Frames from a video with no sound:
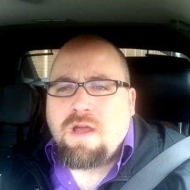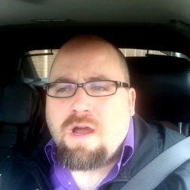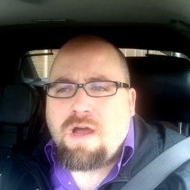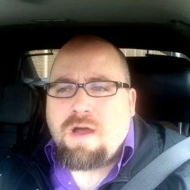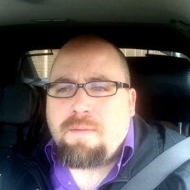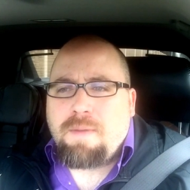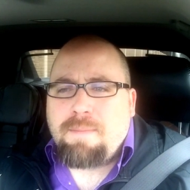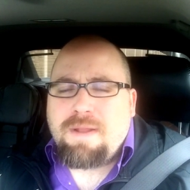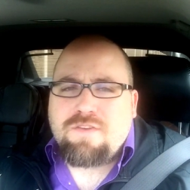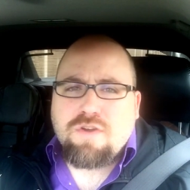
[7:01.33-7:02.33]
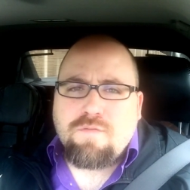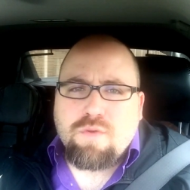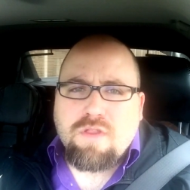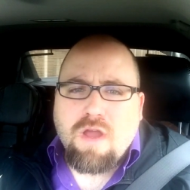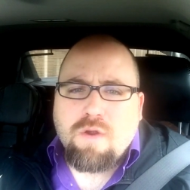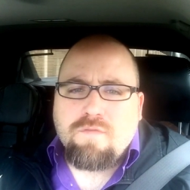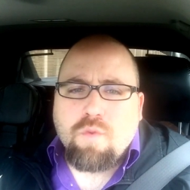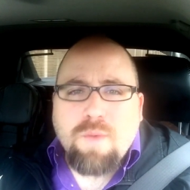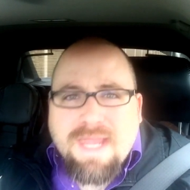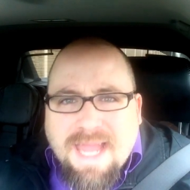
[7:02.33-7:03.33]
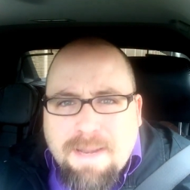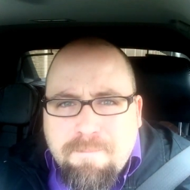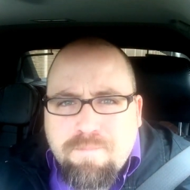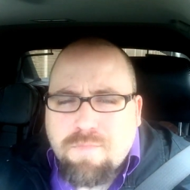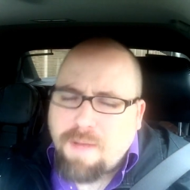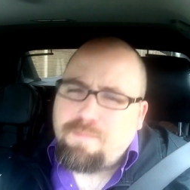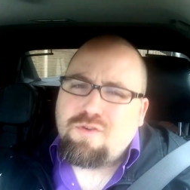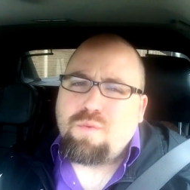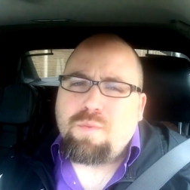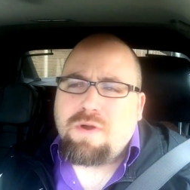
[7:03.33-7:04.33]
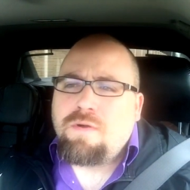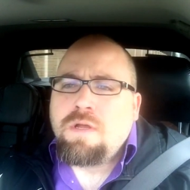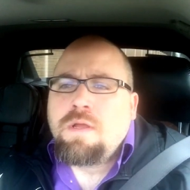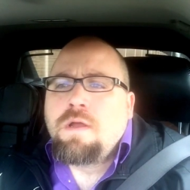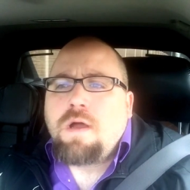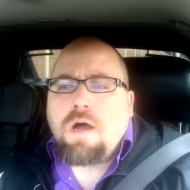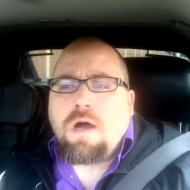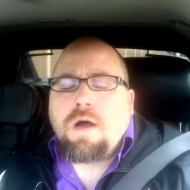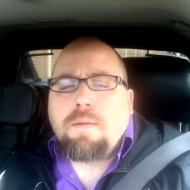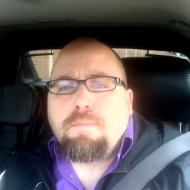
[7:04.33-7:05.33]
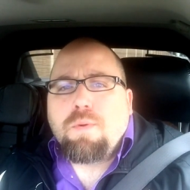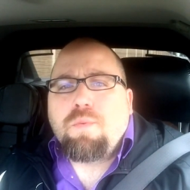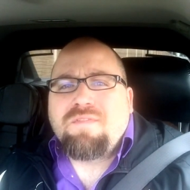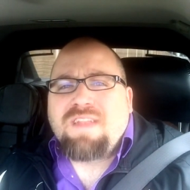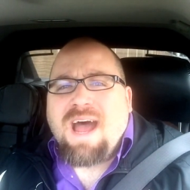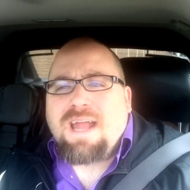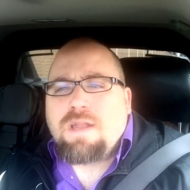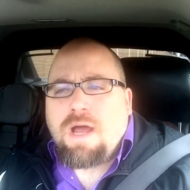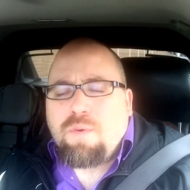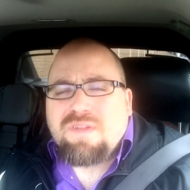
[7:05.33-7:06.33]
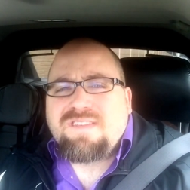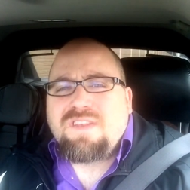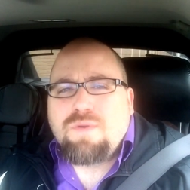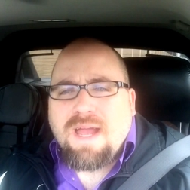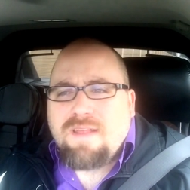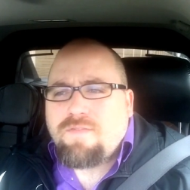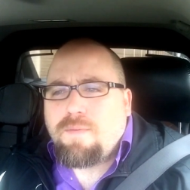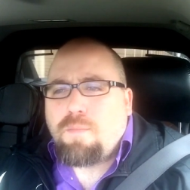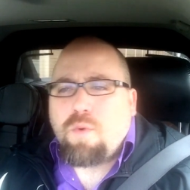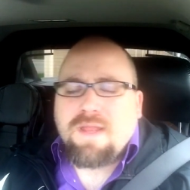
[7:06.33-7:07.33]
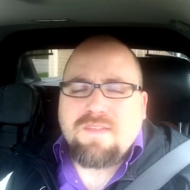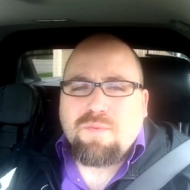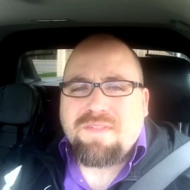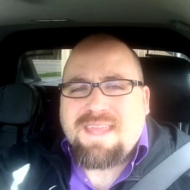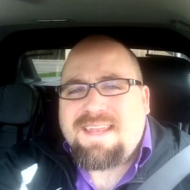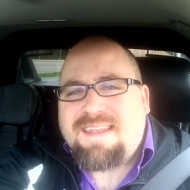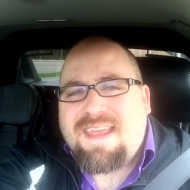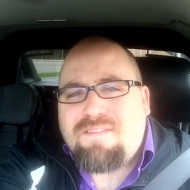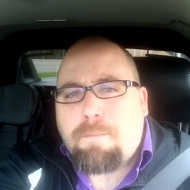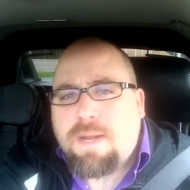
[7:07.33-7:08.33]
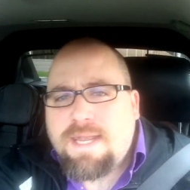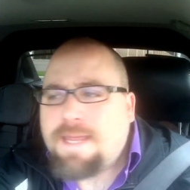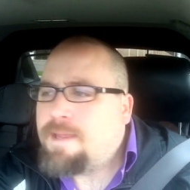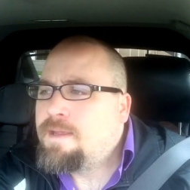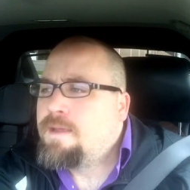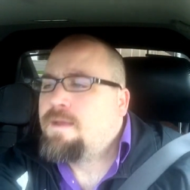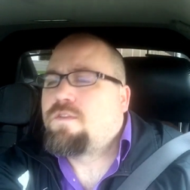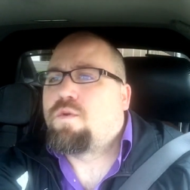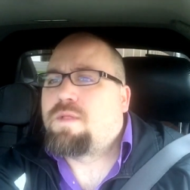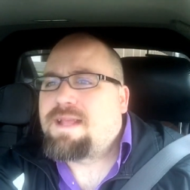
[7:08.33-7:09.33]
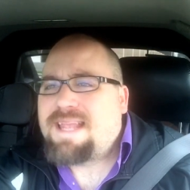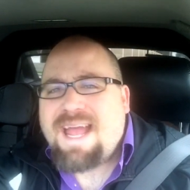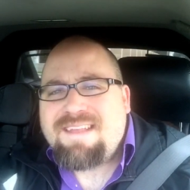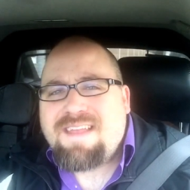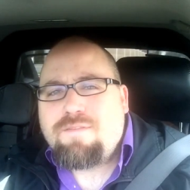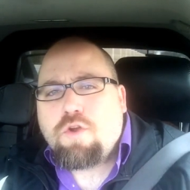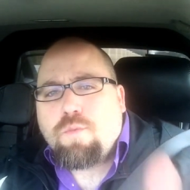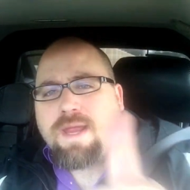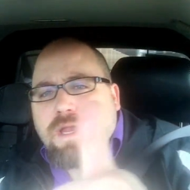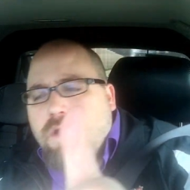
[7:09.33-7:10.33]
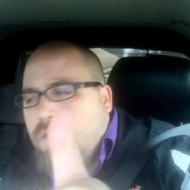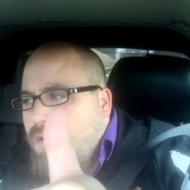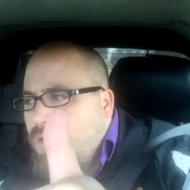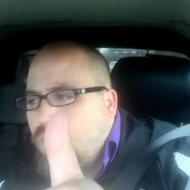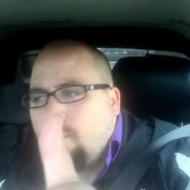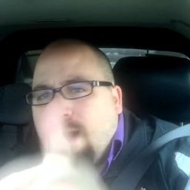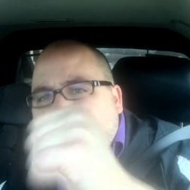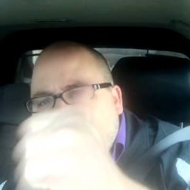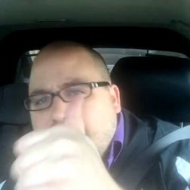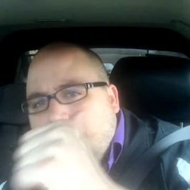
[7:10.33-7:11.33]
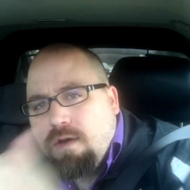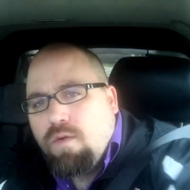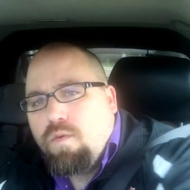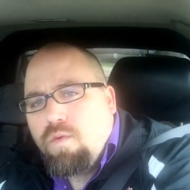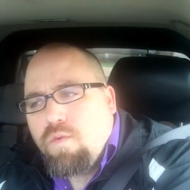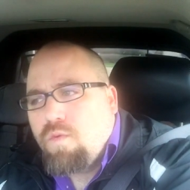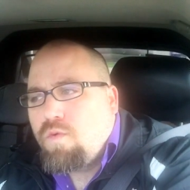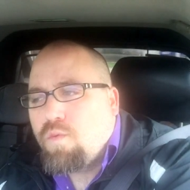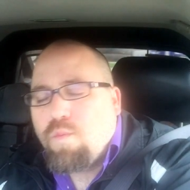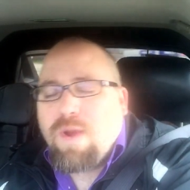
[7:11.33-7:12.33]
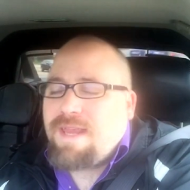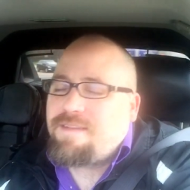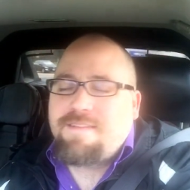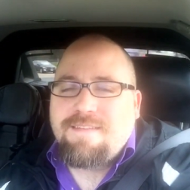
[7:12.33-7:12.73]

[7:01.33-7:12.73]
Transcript: Um, I'm not sure if we'll talk over the weekend. I'm sure we will. Uh, but if not, I will see you guys for Mornings with King Dave on Monday. So, guys, have a great, great, great